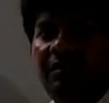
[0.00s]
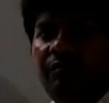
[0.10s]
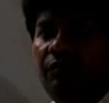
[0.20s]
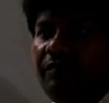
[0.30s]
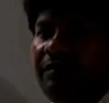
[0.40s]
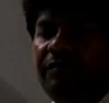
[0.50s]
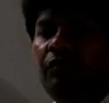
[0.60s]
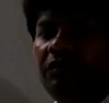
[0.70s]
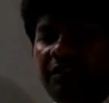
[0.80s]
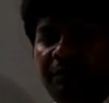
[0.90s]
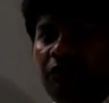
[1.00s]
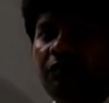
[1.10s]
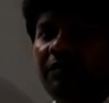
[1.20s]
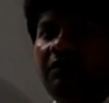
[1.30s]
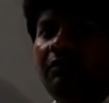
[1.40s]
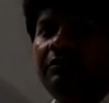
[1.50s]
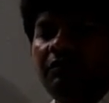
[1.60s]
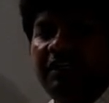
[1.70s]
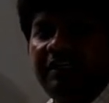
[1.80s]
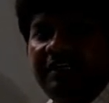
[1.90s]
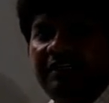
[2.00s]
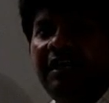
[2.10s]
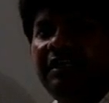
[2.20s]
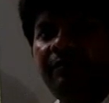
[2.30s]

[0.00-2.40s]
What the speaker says: maybe more CPUs, but also running at a higher